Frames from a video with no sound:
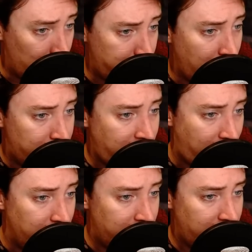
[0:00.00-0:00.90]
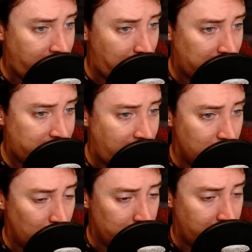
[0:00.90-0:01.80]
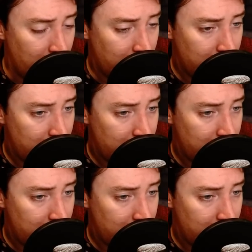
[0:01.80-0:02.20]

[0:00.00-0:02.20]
we have suffered to some extent also,